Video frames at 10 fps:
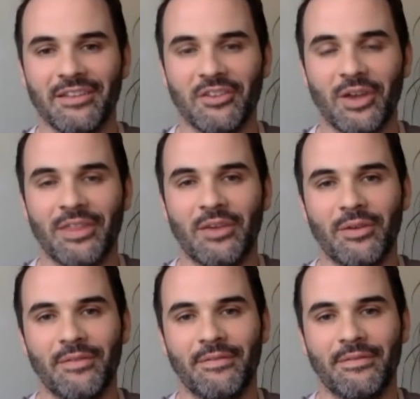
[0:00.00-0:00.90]
So I think
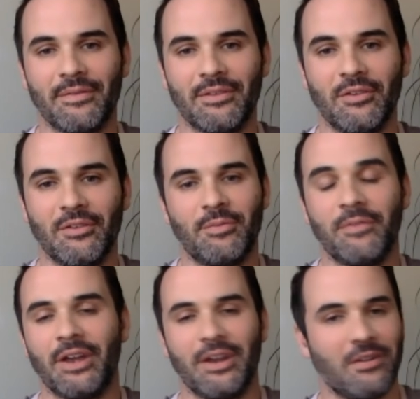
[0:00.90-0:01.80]
you've
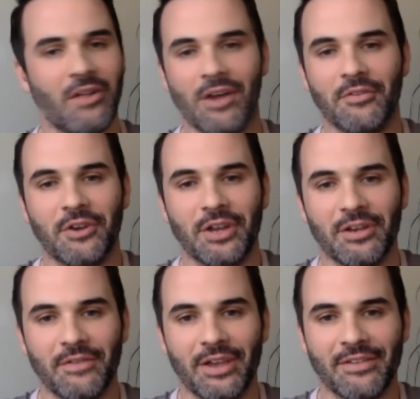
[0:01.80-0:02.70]
provided a lot of great
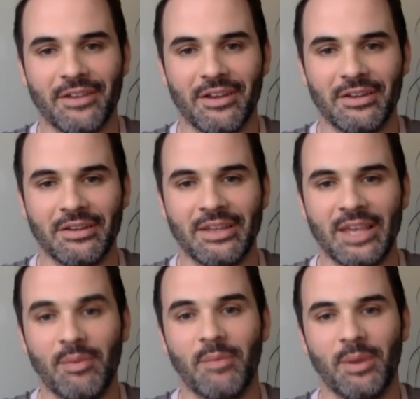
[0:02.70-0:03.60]
advice on
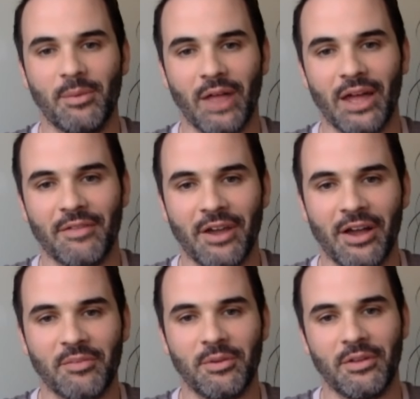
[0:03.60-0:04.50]
keeping people out of the
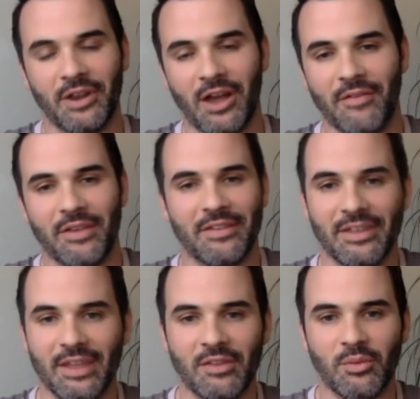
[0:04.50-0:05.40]
hospital, and obviously
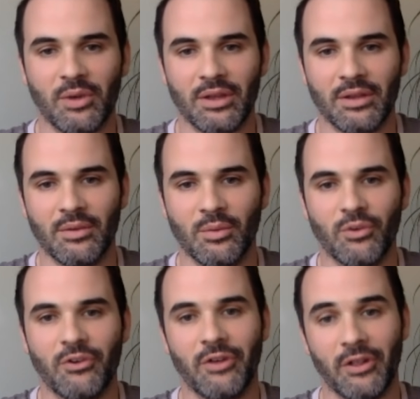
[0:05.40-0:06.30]
that's what
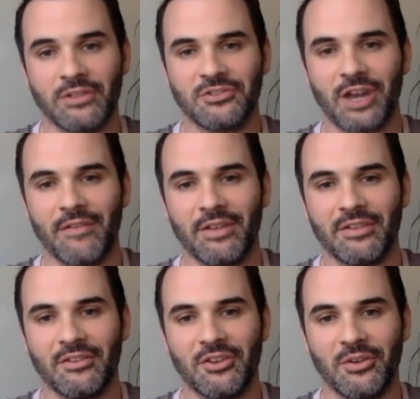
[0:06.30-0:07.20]
we're really striving to
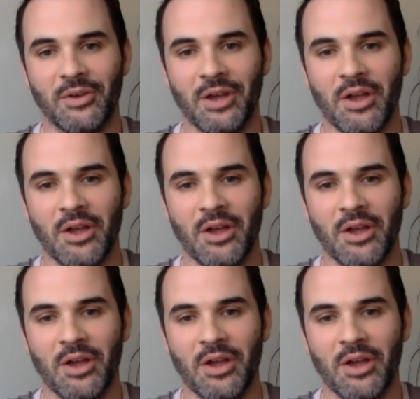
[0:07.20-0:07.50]
do.